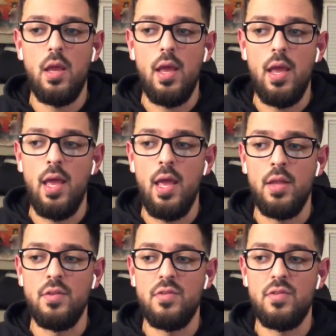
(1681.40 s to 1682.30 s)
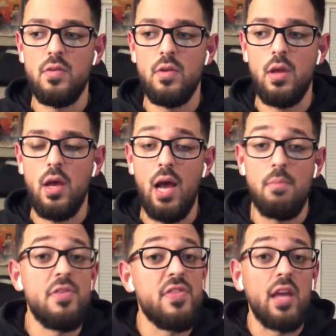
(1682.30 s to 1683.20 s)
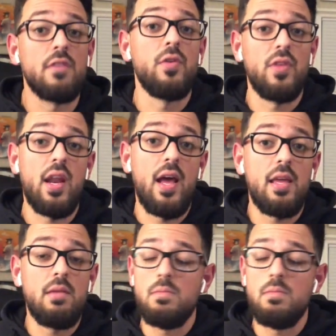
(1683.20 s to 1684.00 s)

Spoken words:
And I'm thankful that I